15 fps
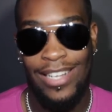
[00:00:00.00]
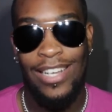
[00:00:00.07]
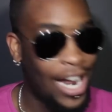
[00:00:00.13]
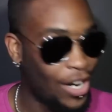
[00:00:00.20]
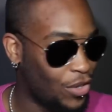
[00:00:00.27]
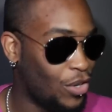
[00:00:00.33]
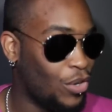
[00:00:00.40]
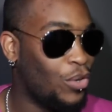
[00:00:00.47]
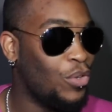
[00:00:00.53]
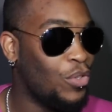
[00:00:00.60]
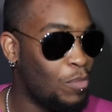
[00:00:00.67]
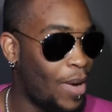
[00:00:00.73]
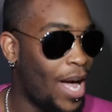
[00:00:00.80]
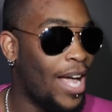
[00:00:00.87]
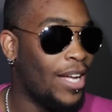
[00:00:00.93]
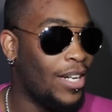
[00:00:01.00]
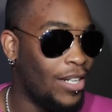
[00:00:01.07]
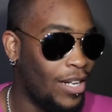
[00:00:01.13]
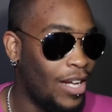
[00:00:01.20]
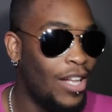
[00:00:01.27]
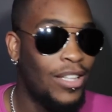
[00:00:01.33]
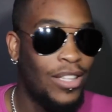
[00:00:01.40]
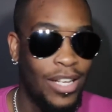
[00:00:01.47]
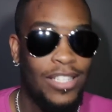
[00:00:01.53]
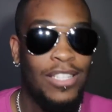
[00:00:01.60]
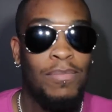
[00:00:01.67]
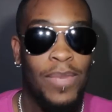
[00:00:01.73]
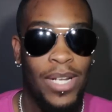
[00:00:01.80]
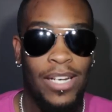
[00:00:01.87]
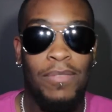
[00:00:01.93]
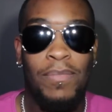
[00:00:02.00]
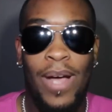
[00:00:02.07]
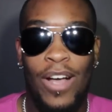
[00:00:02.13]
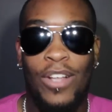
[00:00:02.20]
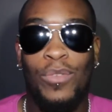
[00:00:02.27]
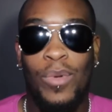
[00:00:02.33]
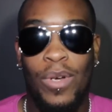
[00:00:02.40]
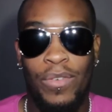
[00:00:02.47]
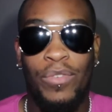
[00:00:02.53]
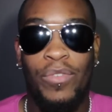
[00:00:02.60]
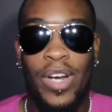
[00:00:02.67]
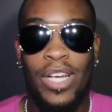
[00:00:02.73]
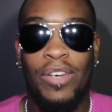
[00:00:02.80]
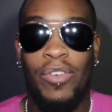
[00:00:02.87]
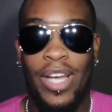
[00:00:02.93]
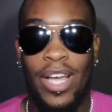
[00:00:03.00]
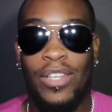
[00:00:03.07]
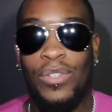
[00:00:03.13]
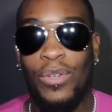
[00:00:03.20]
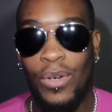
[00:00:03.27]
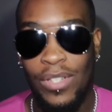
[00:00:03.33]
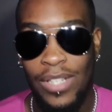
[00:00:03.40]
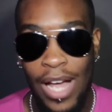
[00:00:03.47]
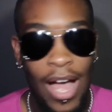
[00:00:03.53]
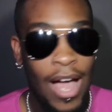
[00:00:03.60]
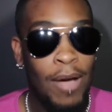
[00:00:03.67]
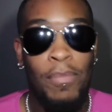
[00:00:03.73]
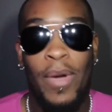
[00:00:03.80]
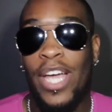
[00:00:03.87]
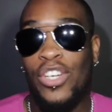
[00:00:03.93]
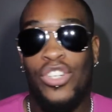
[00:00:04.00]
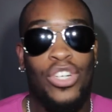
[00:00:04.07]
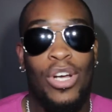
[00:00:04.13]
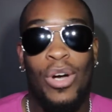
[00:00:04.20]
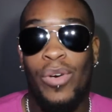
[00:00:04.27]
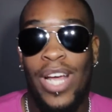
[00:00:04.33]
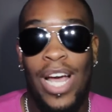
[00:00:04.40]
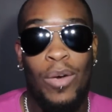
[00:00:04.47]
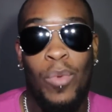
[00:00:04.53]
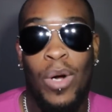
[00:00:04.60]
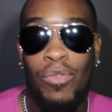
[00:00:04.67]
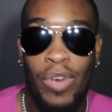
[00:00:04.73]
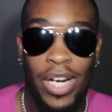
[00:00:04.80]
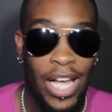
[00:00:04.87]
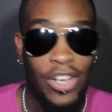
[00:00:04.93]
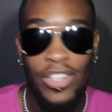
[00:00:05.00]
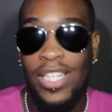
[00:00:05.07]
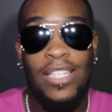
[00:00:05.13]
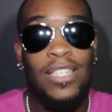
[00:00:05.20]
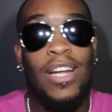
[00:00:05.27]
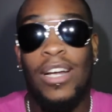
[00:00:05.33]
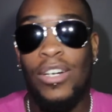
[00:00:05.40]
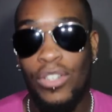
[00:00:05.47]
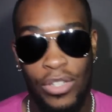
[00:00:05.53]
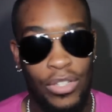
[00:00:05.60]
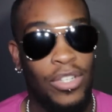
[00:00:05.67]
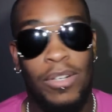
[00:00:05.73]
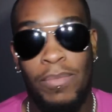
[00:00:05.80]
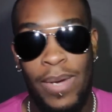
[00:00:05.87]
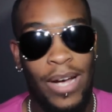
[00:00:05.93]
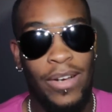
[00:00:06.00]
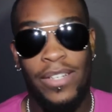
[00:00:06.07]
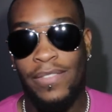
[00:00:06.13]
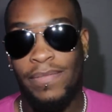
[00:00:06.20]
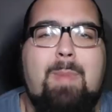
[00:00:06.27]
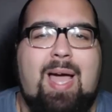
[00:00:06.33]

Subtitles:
I don't know who's buying 30 million pounds worth of reggae reggae sauce, but it should have only had one reggae because there's nothing good about it.